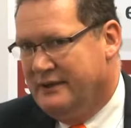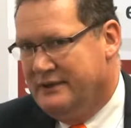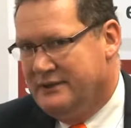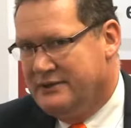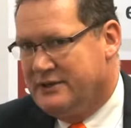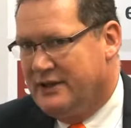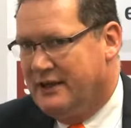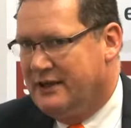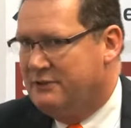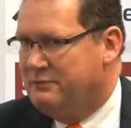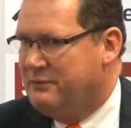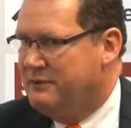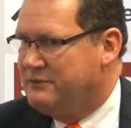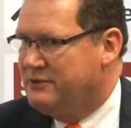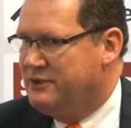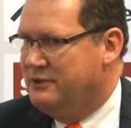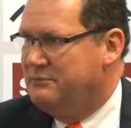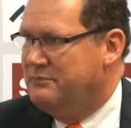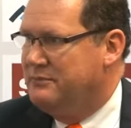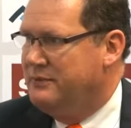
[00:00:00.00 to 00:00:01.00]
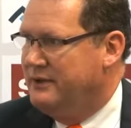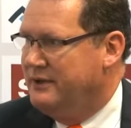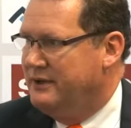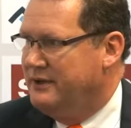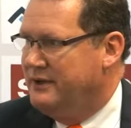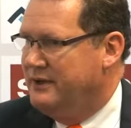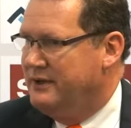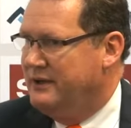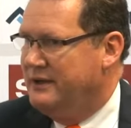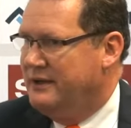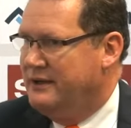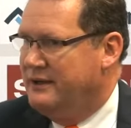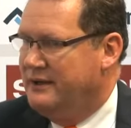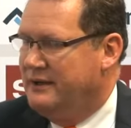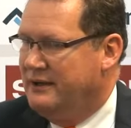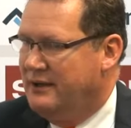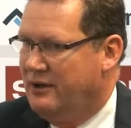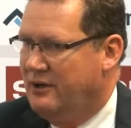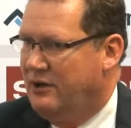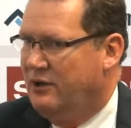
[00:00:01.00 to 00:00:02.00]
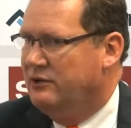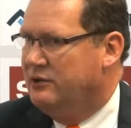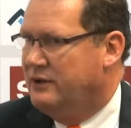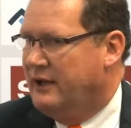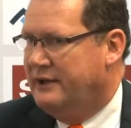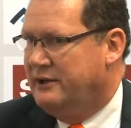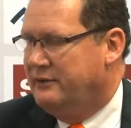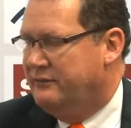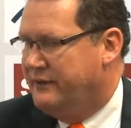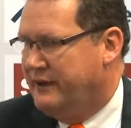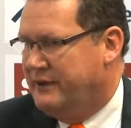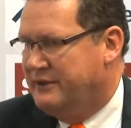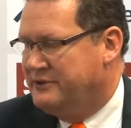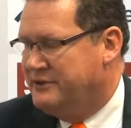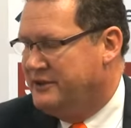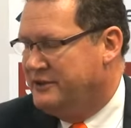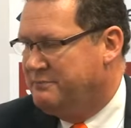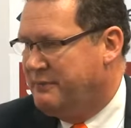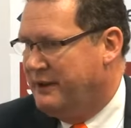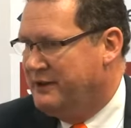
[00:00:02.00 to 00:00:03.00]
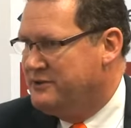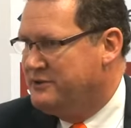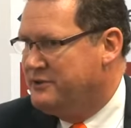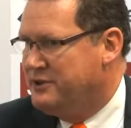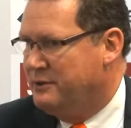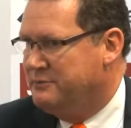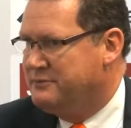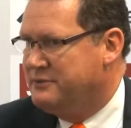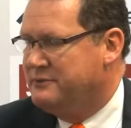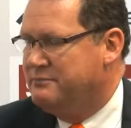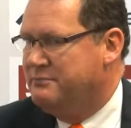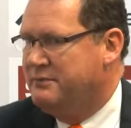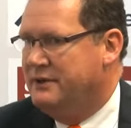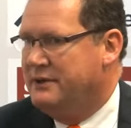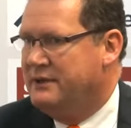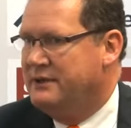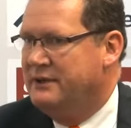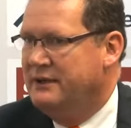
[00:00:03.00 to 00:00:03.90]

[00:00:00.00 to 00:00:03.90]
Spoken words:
Started with some all kind of various dispense jobs, but